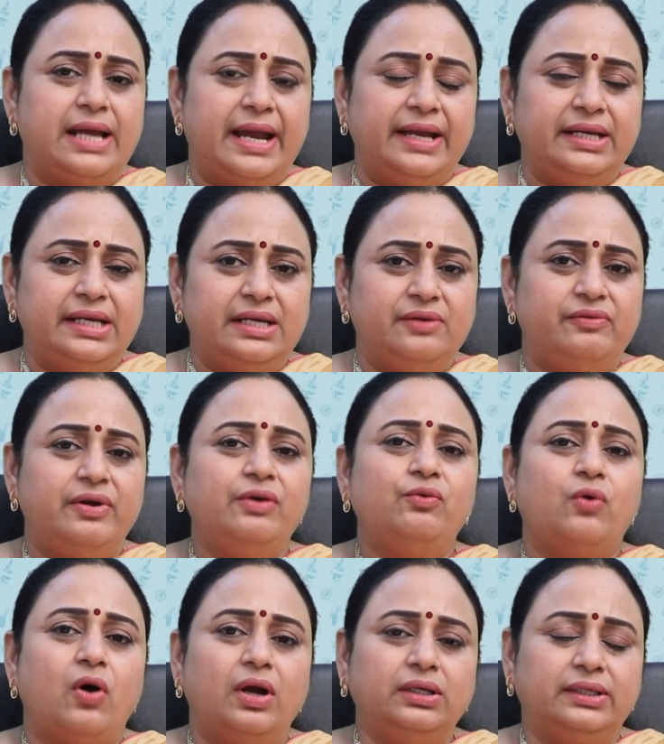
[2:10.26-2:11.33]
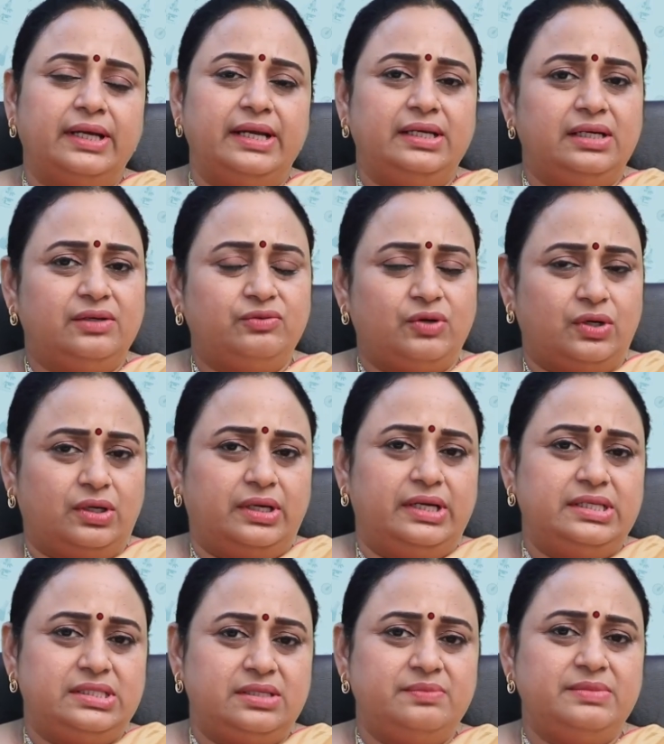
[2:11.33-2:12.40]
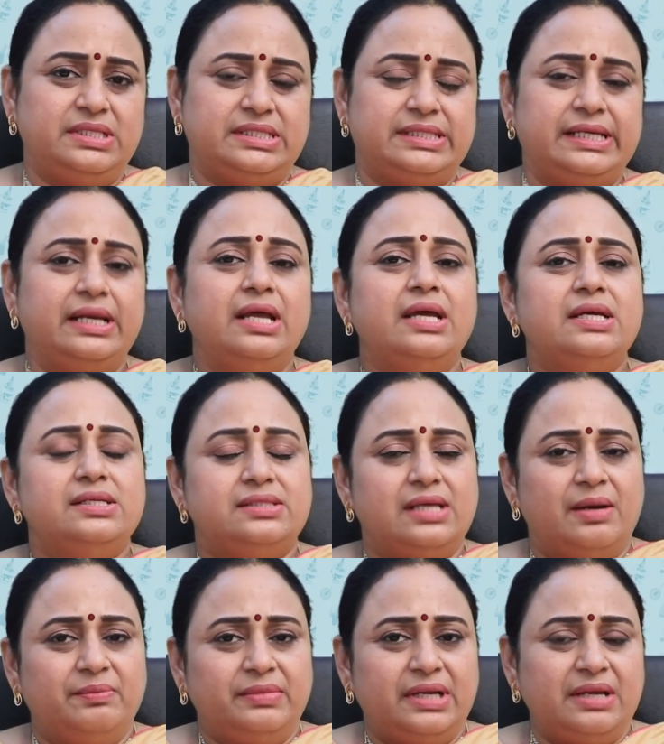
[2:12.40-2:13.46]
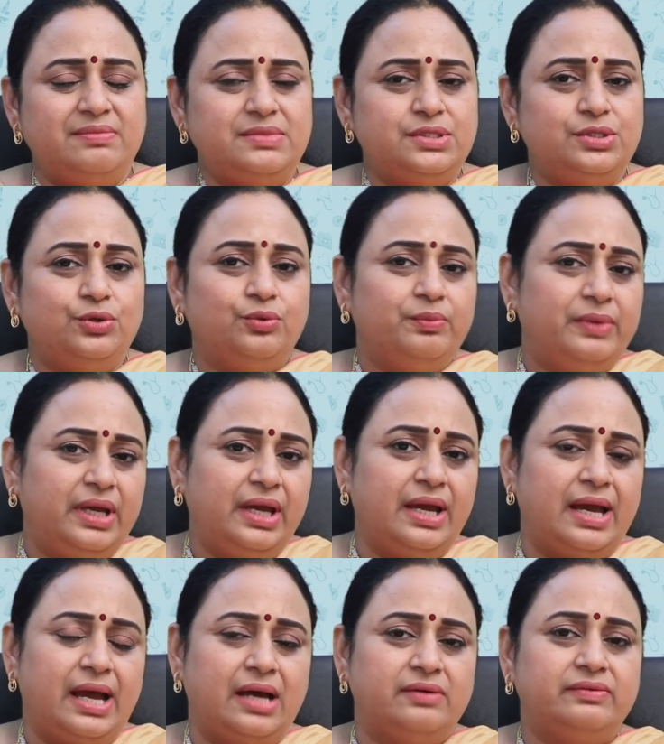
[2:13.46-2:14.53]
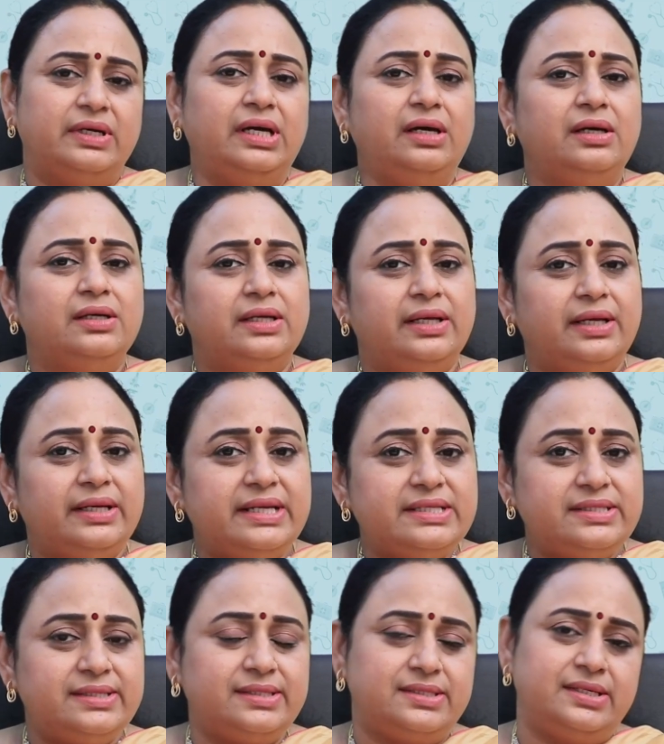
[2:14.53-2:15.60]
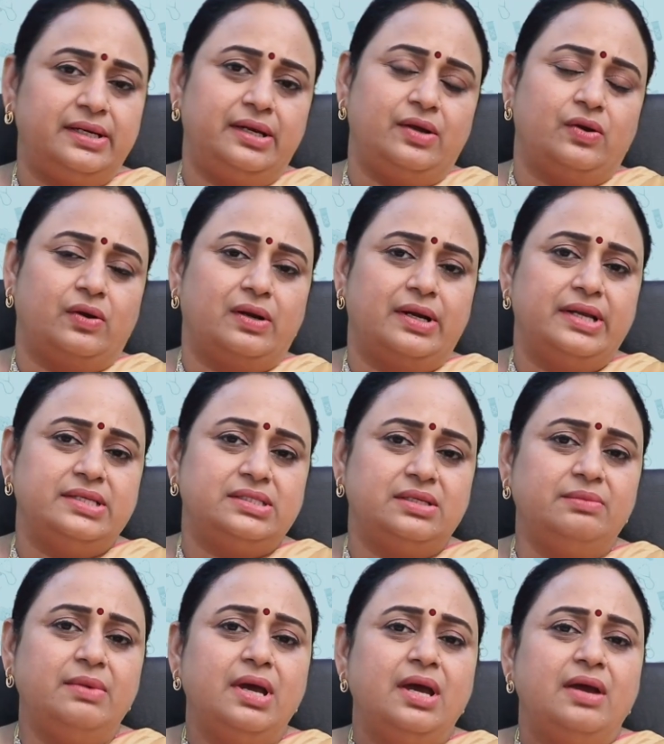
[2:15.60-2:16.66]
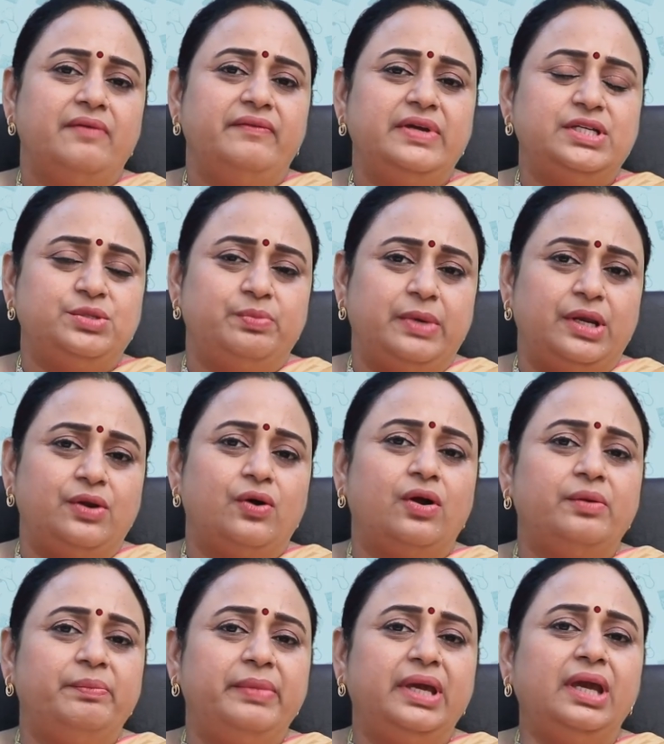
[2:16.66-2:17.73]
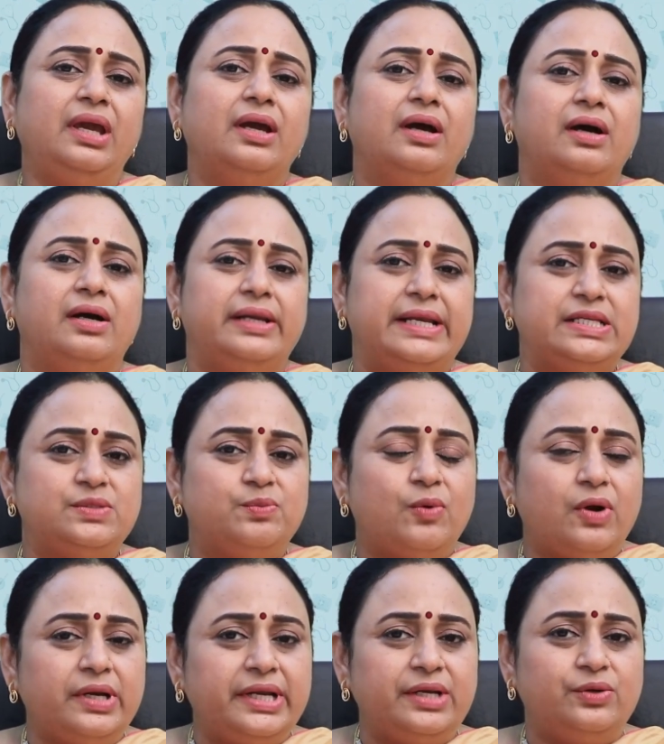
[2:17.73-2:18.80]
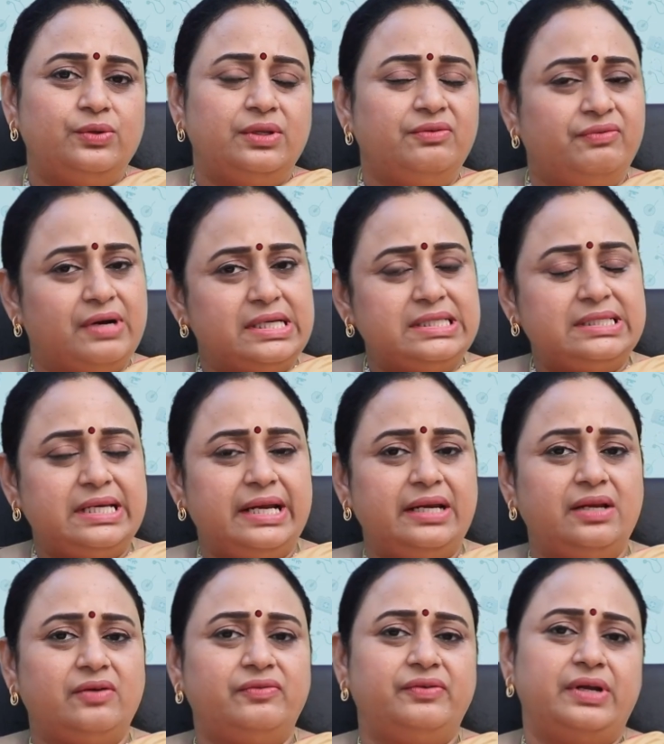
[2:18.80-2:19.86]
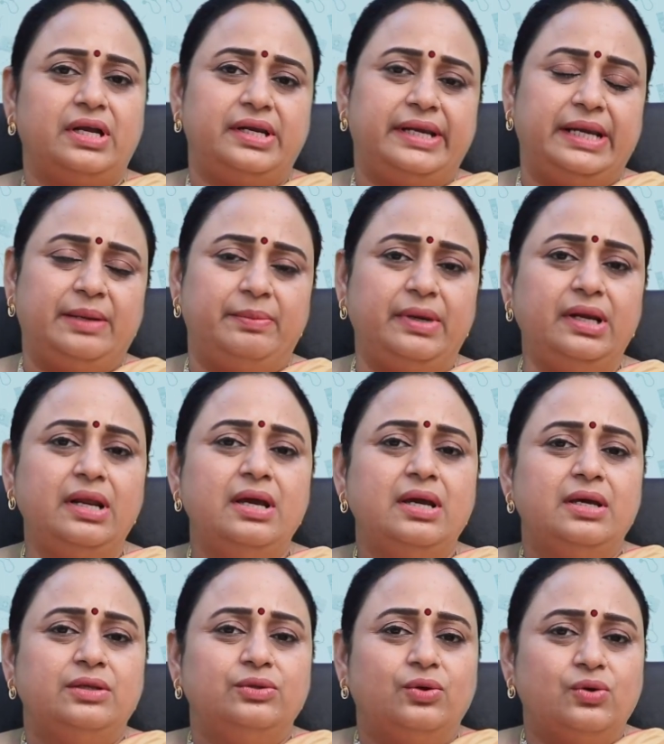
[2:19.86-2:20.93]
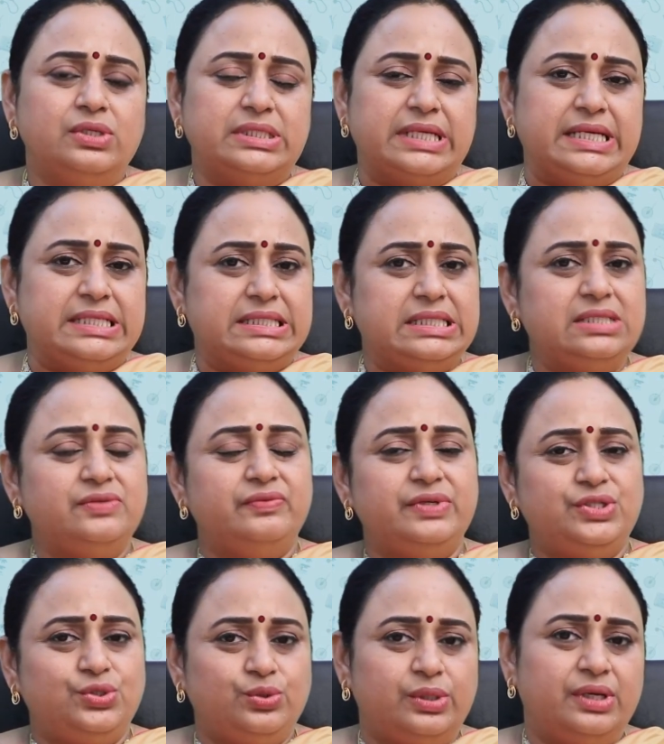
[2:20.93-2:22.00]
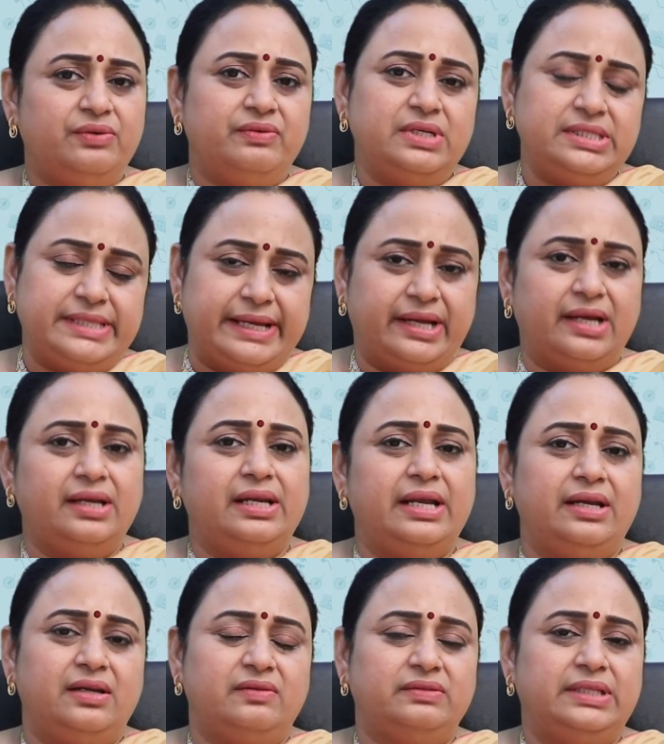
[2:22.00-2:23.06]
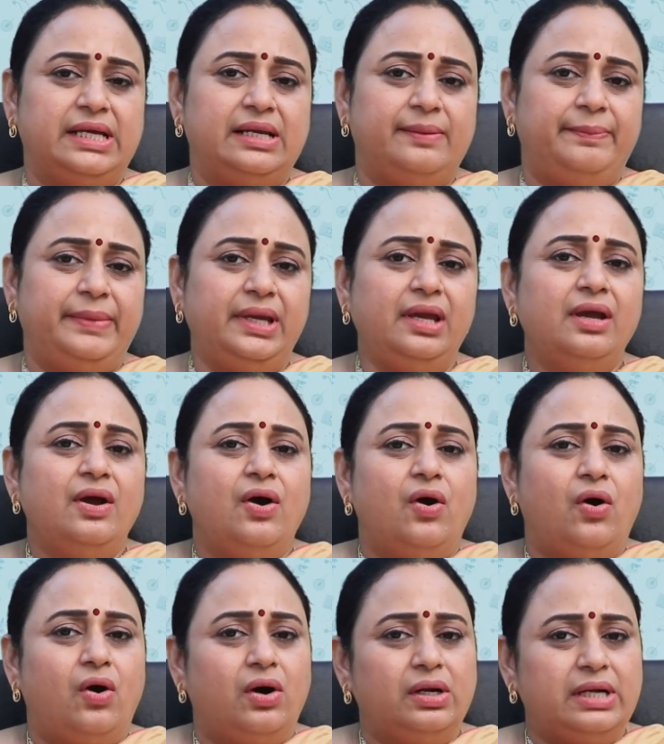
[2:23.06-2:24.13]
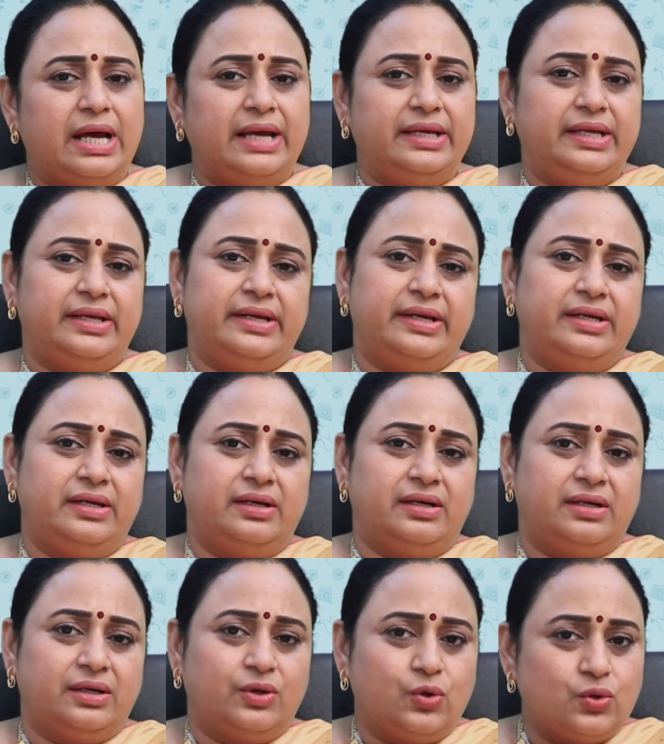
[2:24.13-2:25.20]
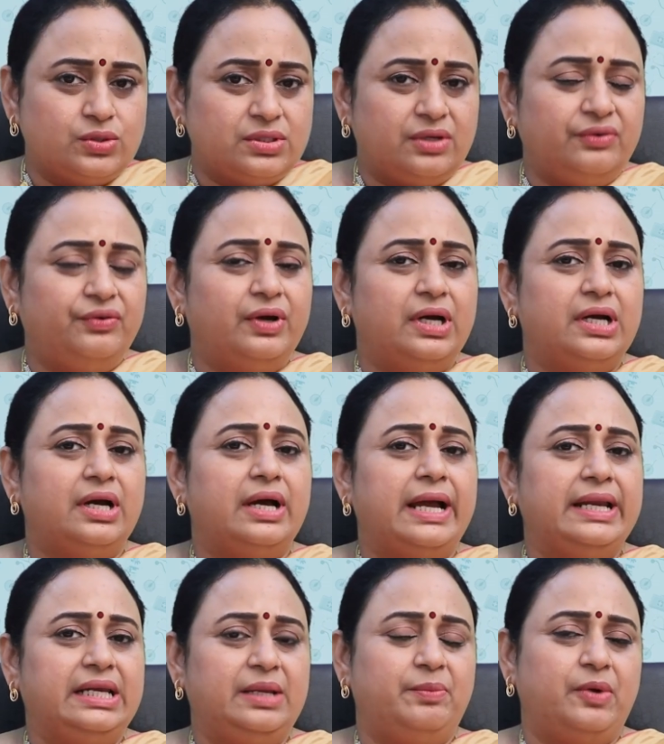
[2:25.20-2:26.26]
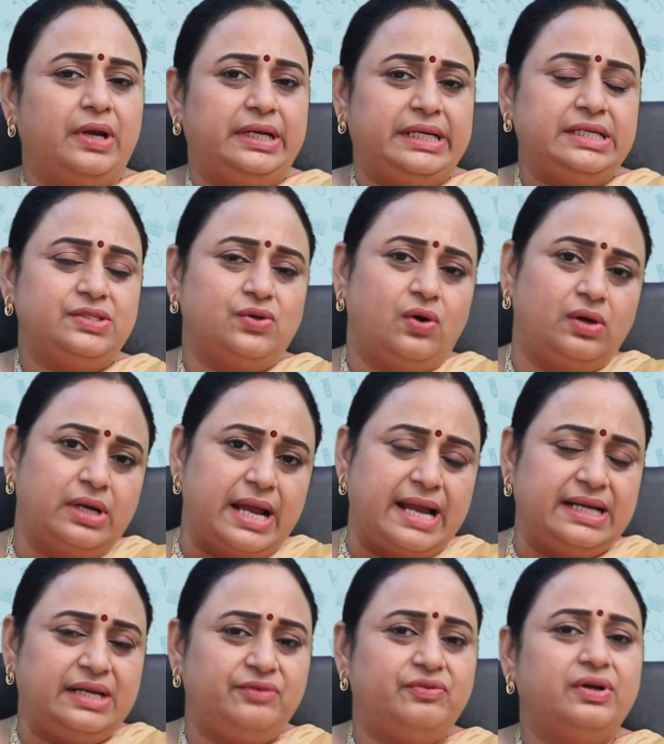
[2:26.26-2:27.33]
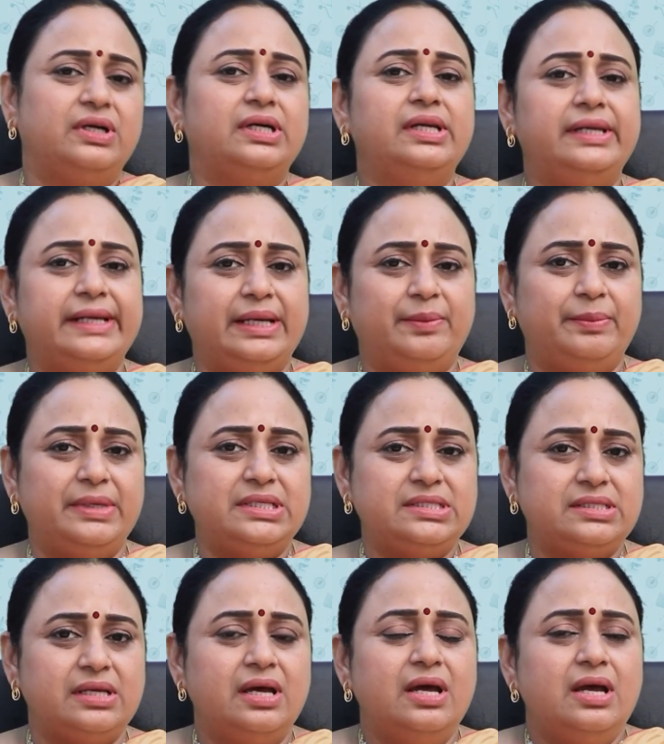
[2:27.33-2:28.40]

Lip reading: identify what kind of organism is there. Sometimes you may have a resistant organism which may not be responding to the first line of treatment. Those cases we should give a second line of therapy or higher end course of antibiotics or antifungal treatments.